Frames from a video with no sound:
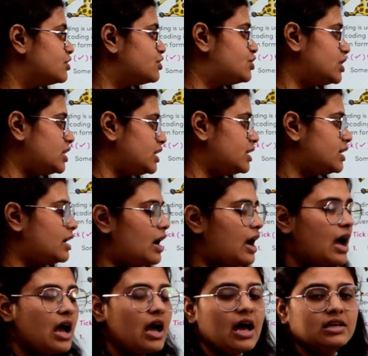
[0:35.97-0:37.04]
G
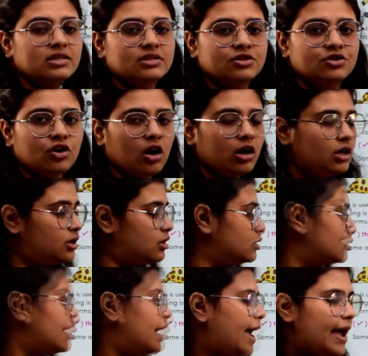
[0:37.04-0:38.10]
as
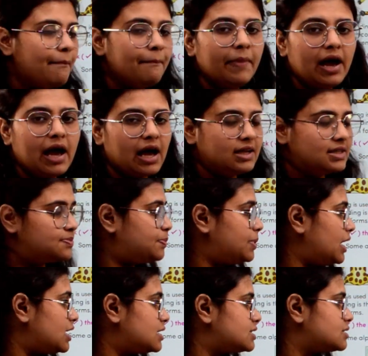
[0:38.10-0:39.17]
$, M as
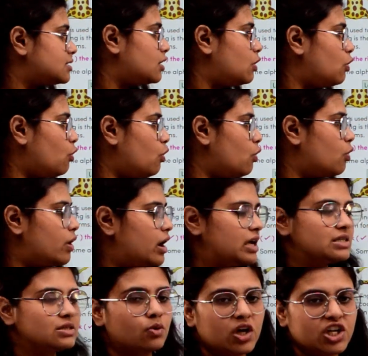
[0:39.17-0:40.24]
plus, O
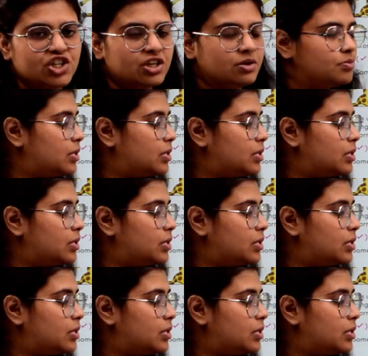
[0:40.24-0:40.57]
as question